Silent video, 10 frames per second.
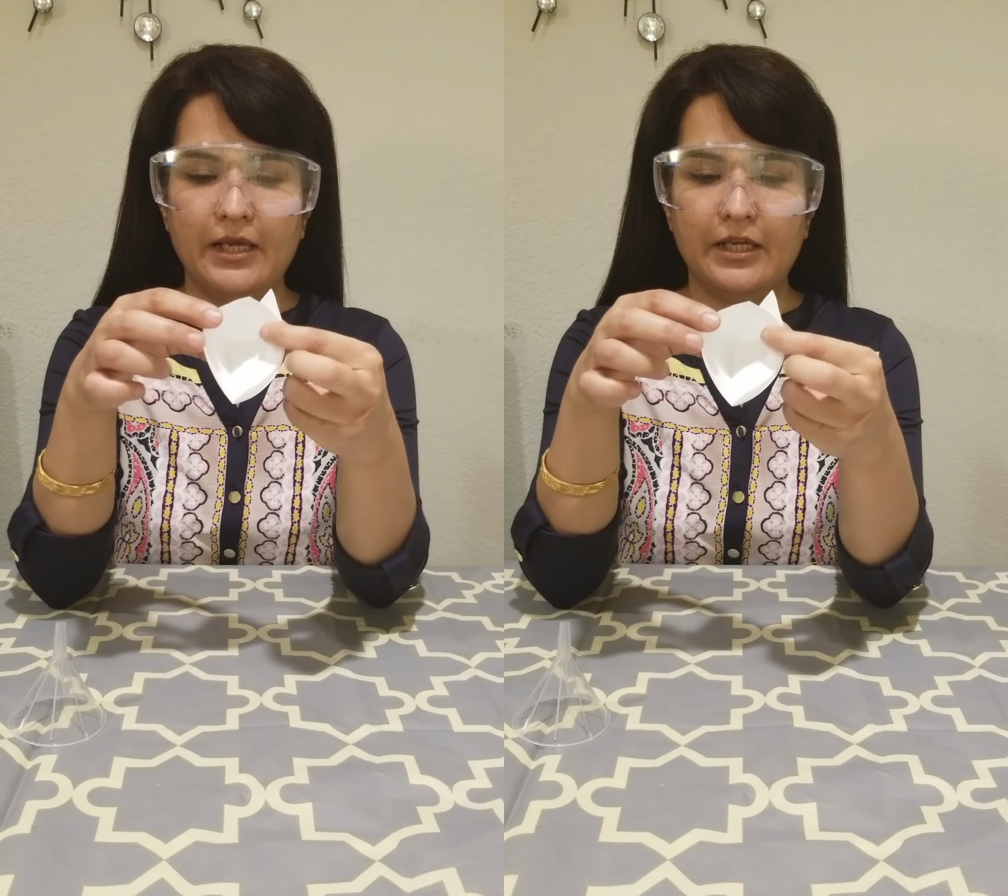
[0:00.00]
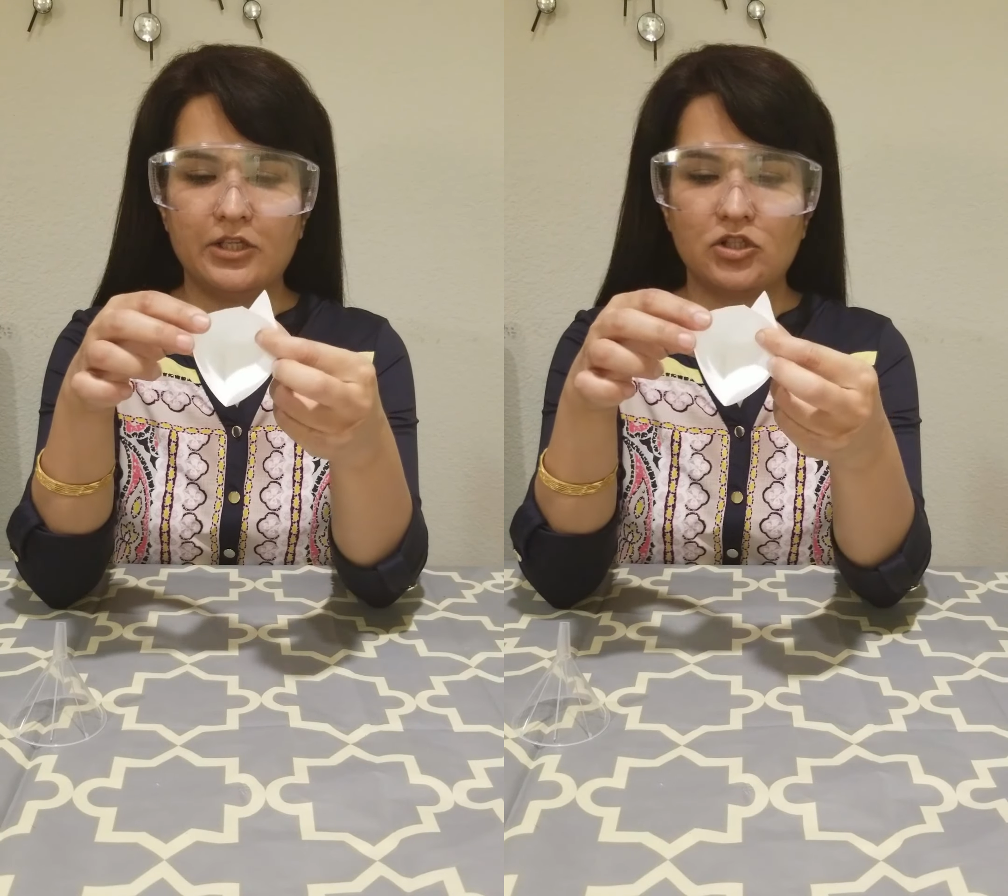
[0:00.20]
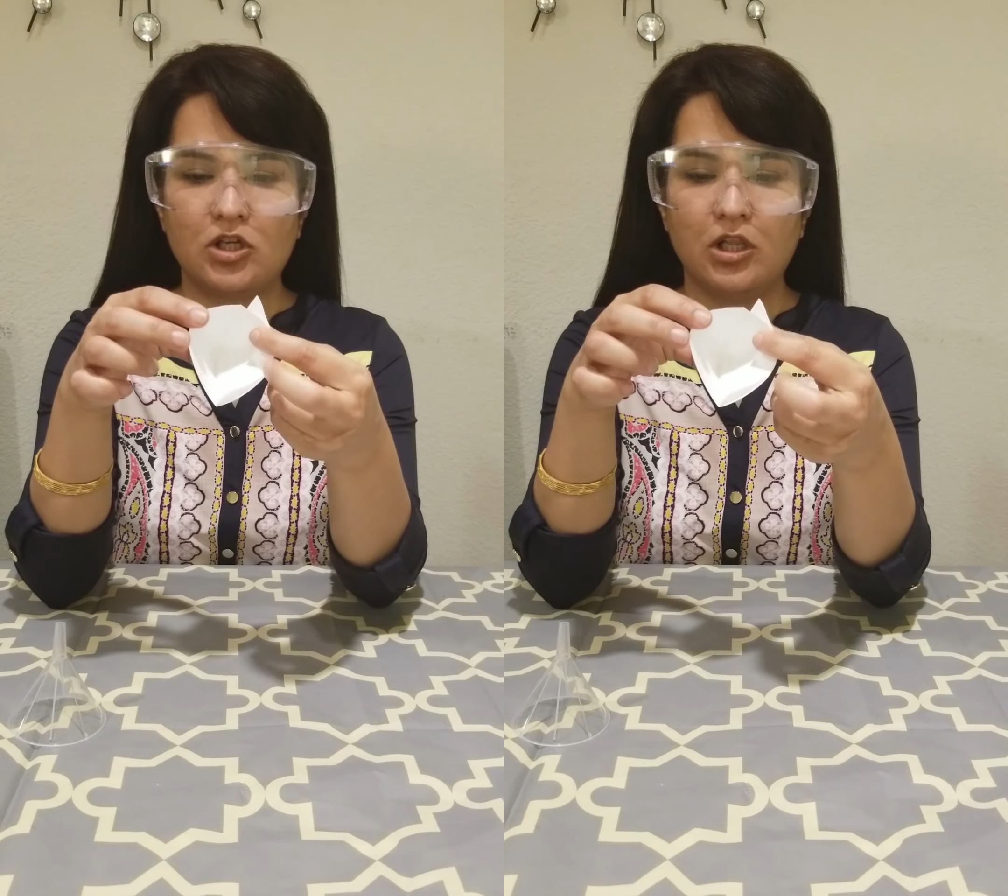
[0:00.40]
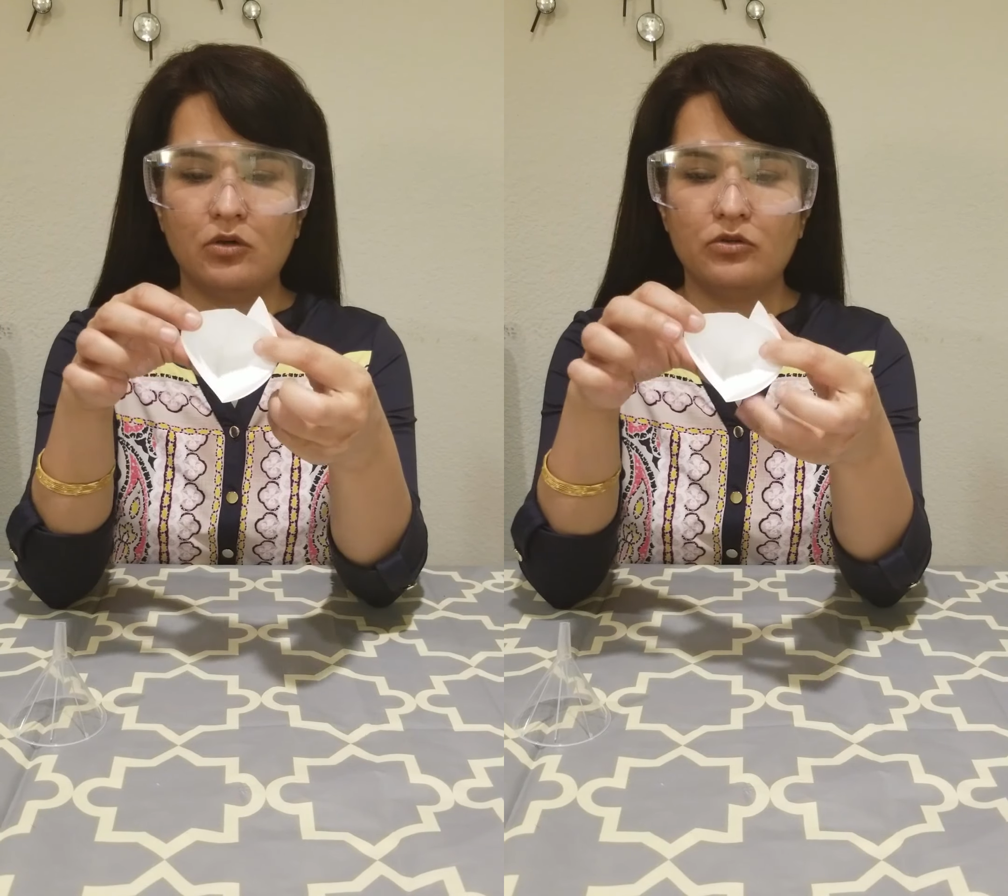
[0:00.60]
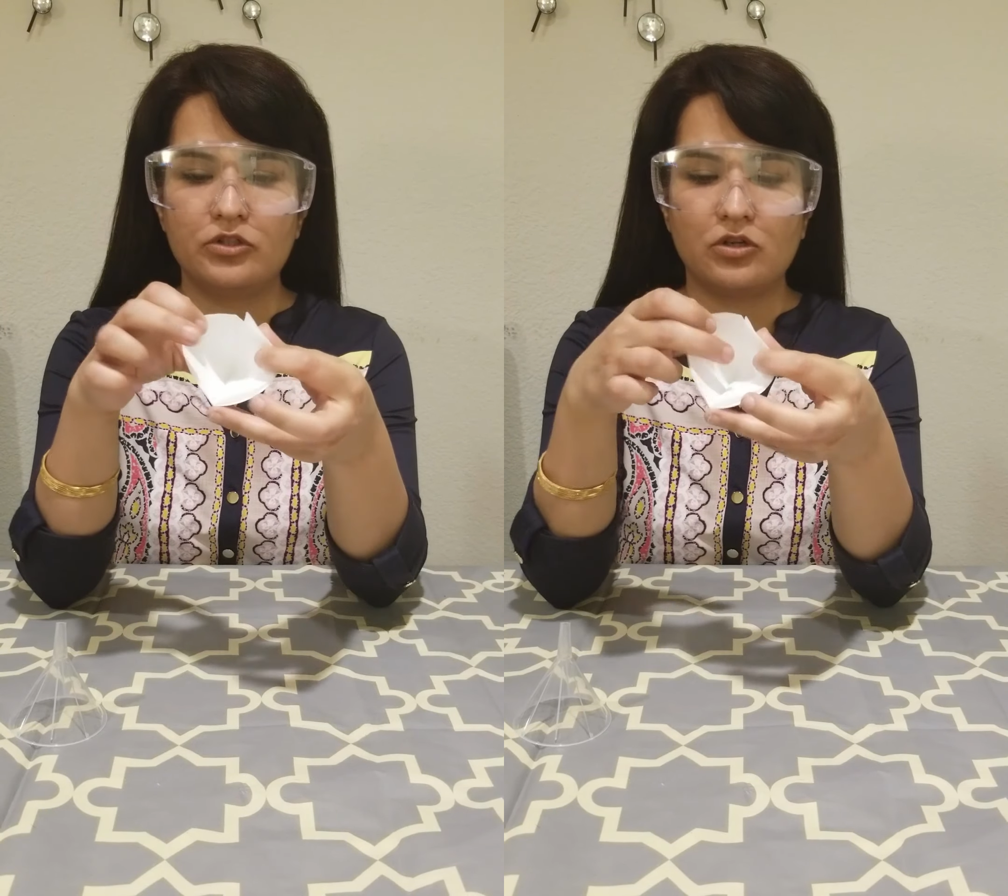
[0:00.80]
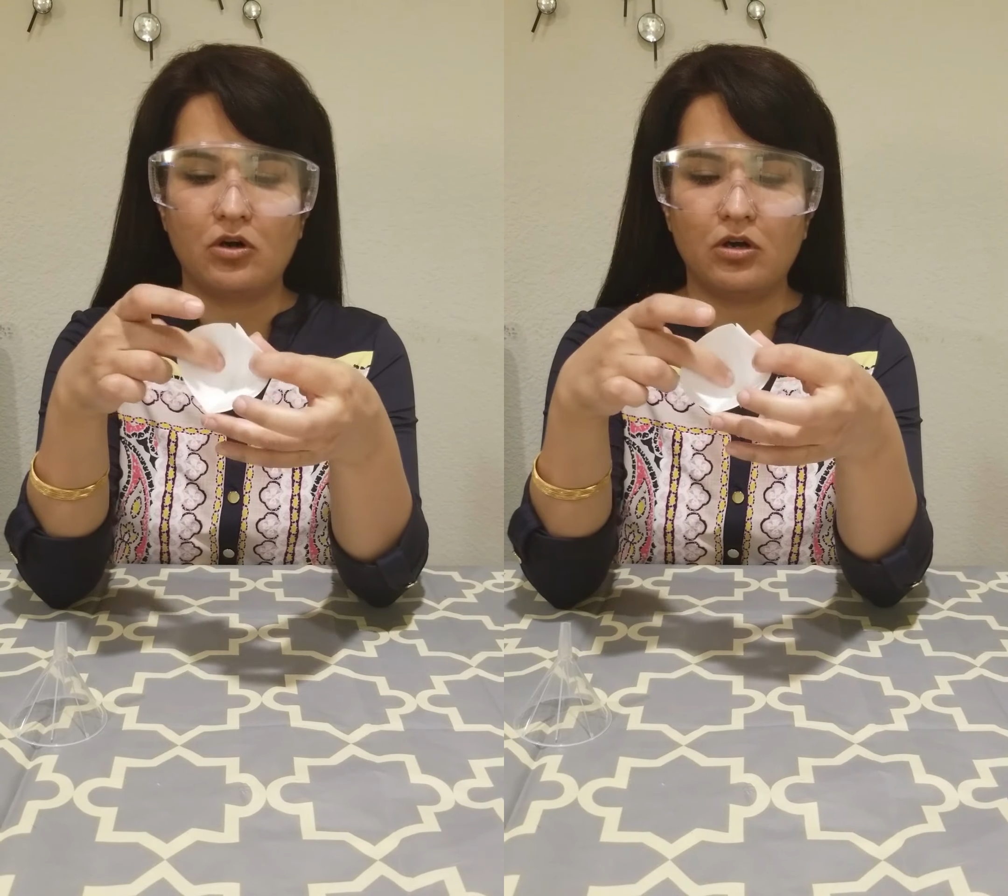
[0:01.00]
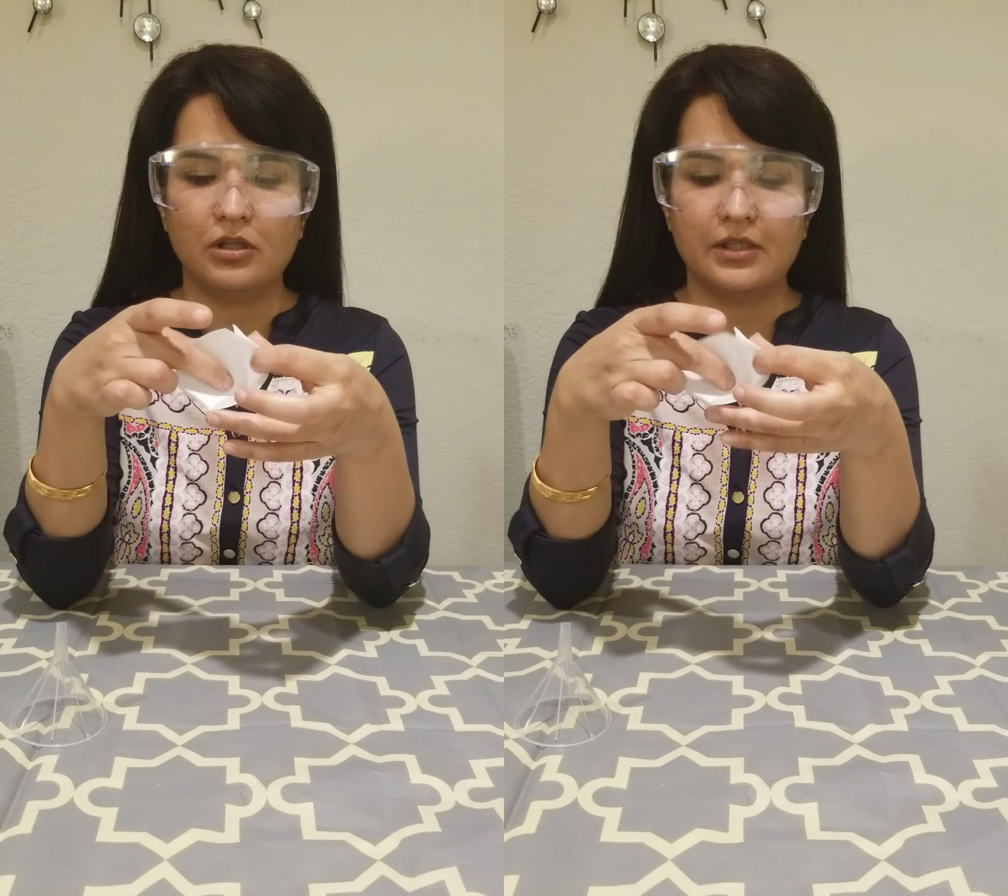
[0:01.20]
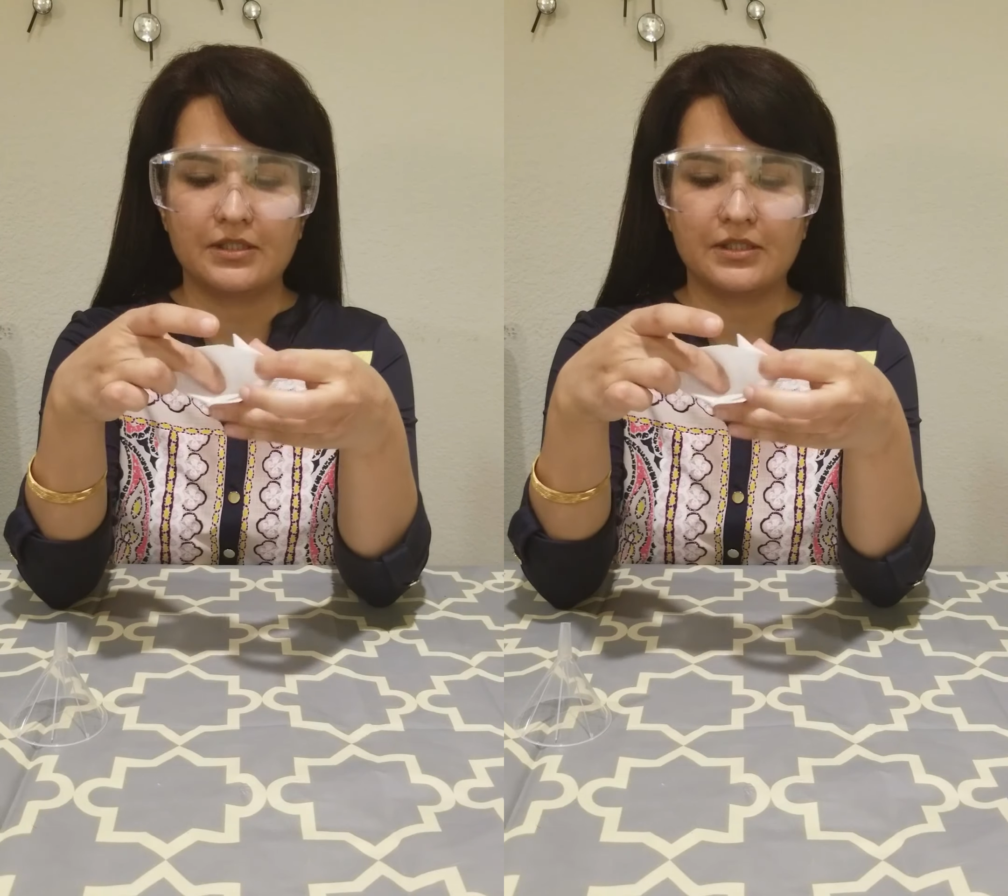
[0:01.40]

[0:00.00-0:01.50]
it is closed all the